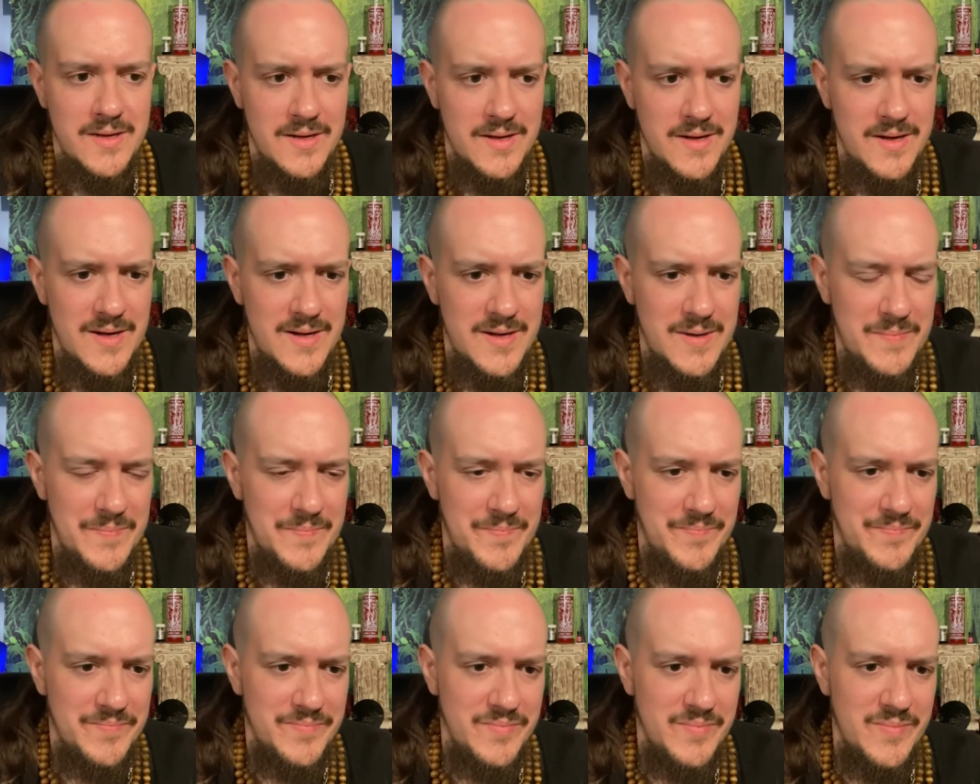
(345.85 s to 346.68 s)
Um,
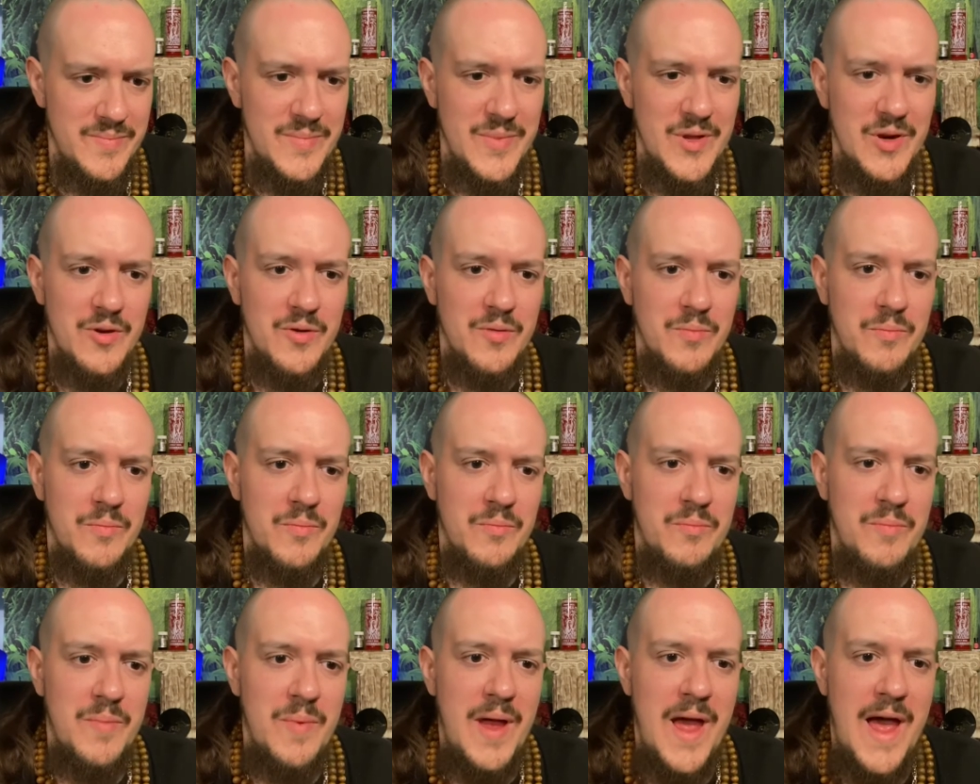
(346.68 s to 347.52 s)
their
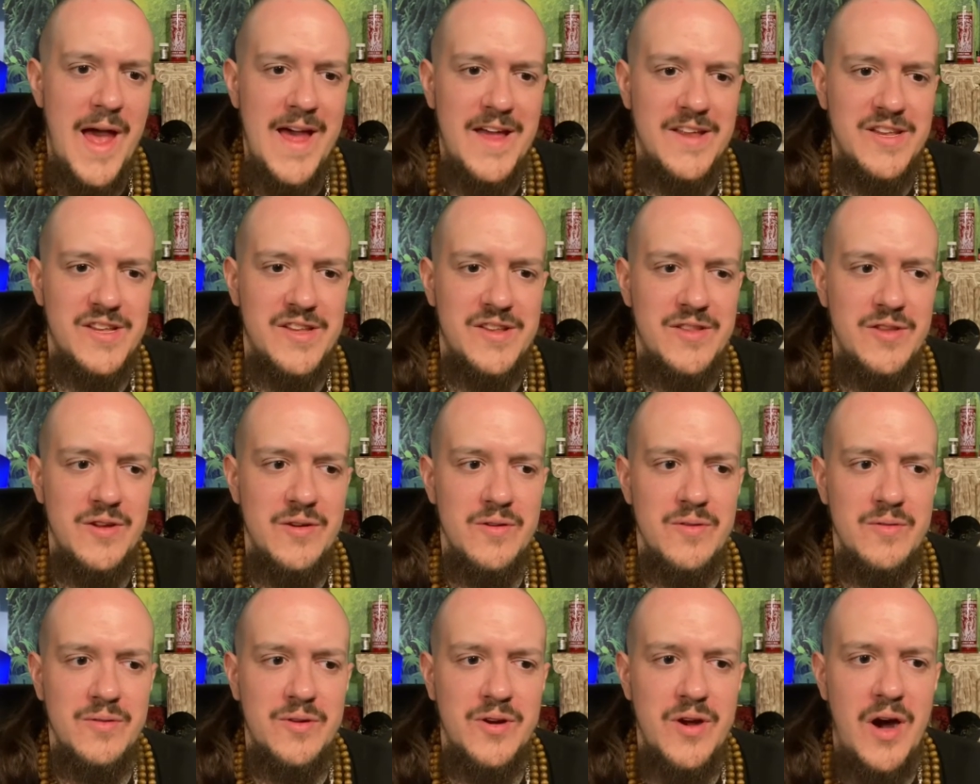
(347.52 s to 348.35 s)
as
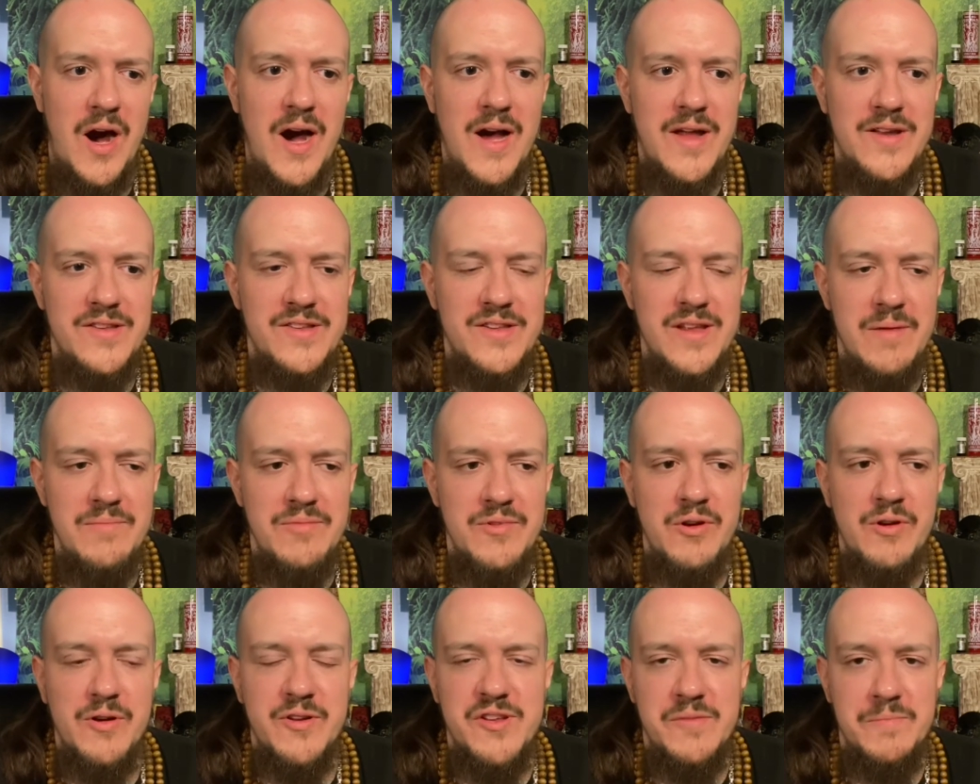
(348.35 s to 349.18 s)
their concept,
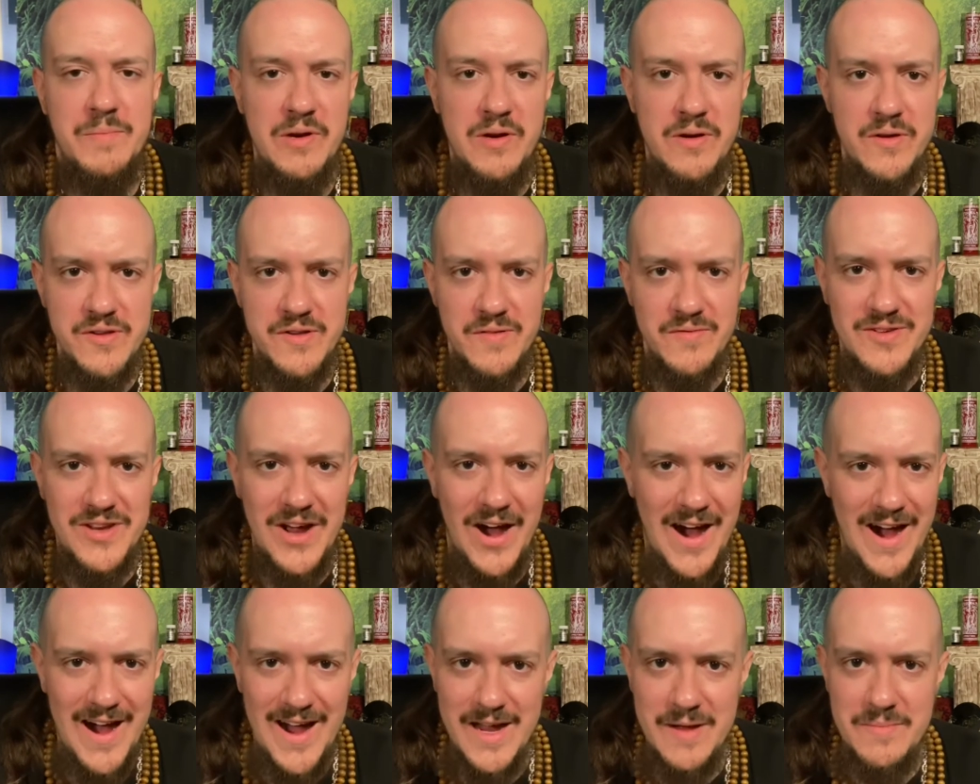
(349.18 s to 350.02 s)
their experience of
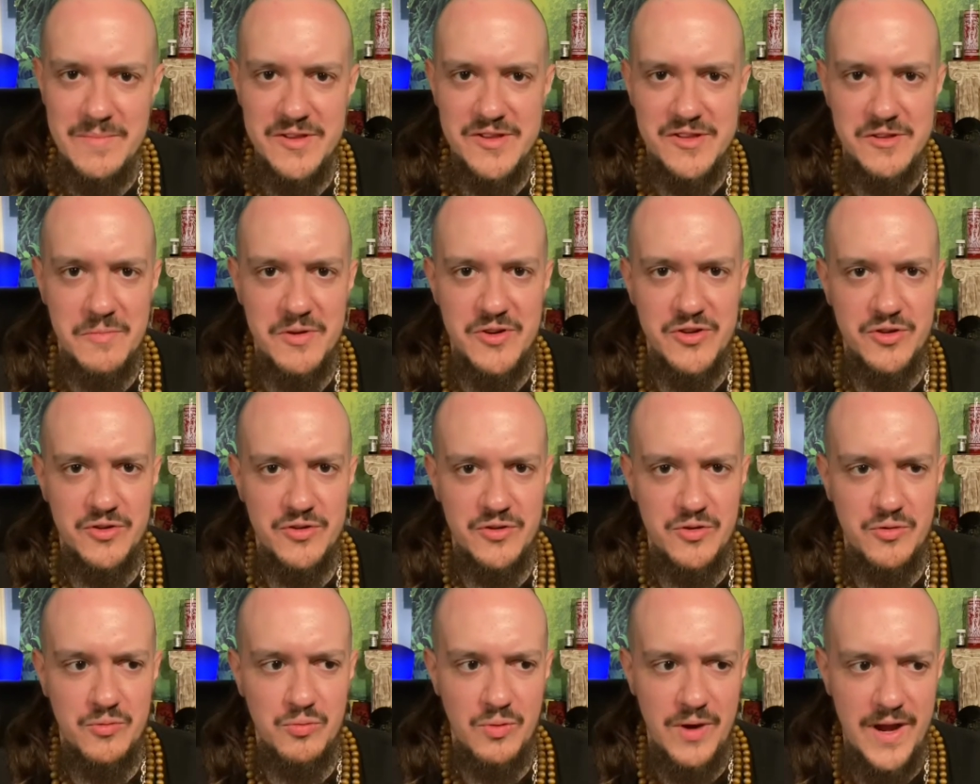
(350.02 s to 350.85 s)
time is so much
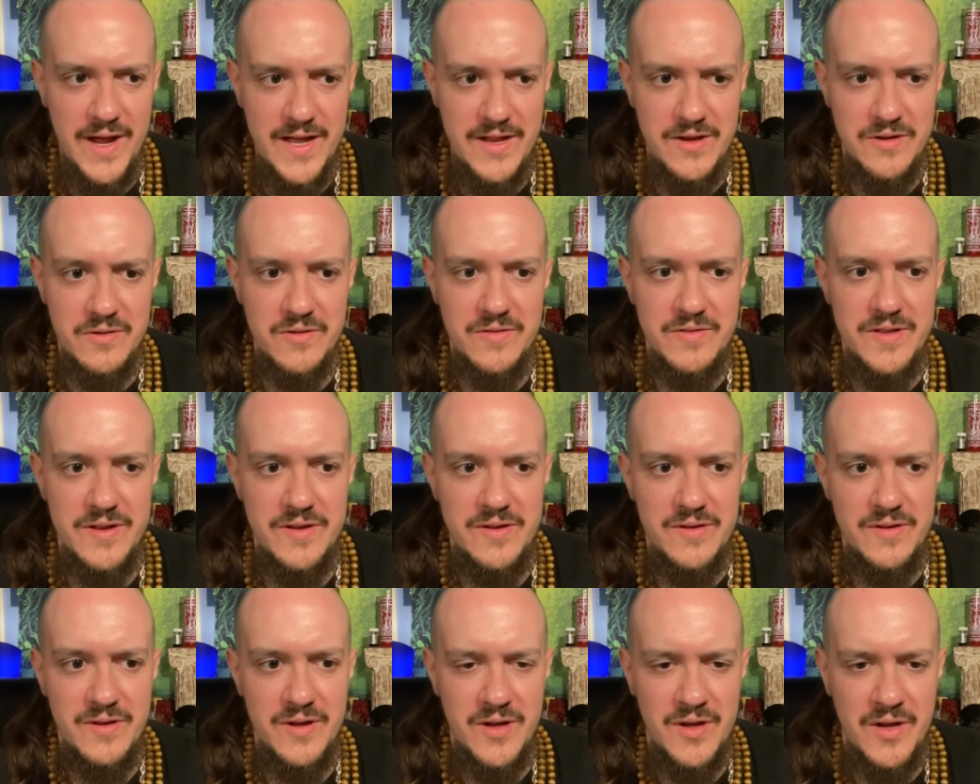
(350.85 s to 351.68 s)
grander
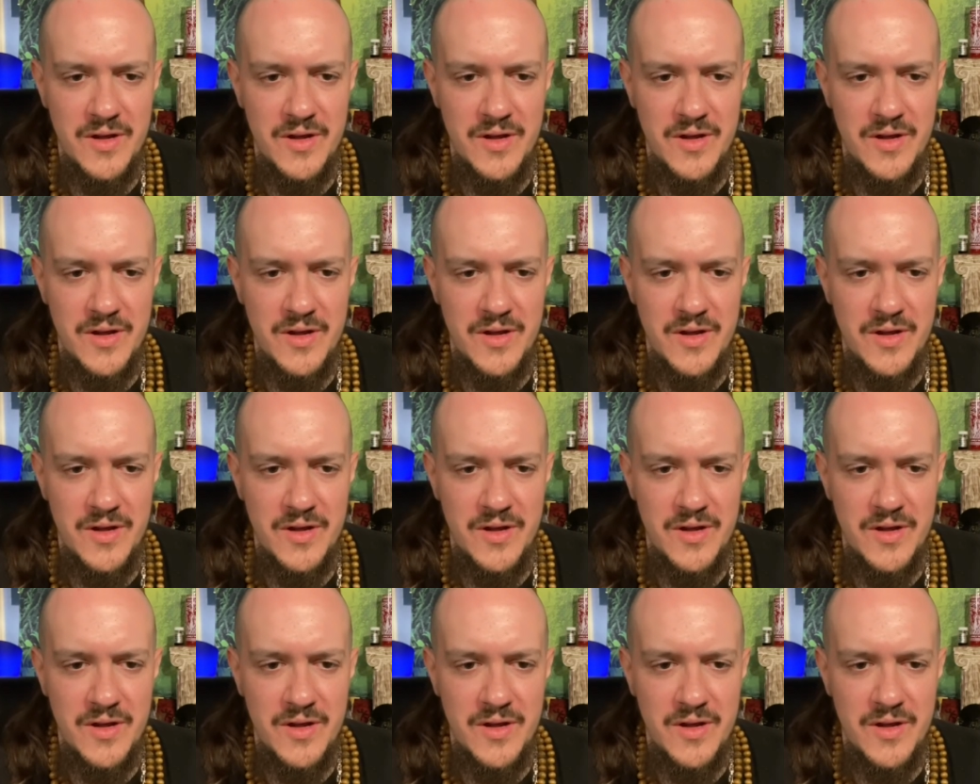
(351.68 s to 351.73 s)
than